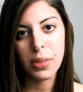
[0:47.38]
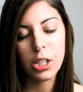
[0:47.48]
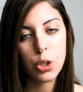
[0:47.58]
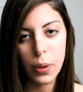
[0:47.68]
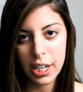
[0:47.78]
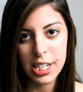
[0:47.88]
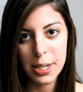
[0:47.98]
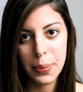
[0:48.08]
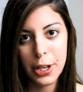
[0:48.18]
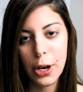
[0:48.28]
20
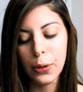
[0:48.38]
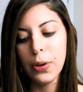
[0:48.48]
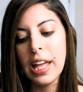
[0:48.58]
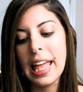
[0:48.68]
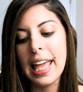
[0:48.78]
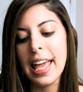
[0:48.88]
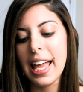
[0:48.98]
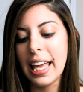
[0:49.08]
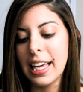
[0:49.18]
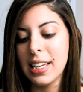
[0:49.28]
DPO,
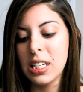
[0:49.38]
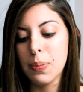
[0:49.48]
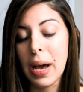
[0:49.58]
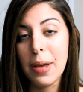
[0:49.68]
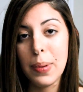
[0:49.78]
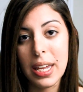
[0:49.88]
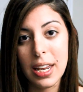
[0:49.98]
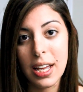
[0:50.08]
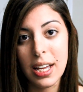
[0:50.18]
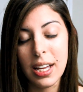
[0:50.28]
and my
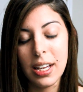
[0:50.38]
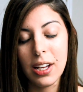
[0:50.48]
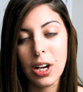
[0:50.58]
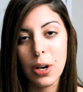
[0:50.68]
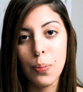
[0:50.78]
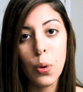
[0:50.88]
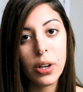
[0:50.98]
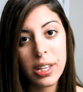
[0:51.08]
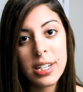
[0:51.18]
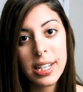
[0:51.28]
beta
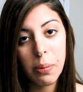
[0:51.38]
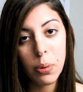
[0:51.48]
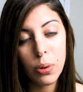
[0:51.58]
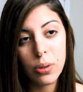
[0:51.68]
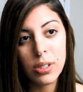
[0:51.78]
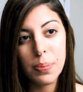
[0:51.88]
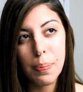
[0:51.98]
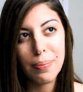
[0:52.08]
more than doubled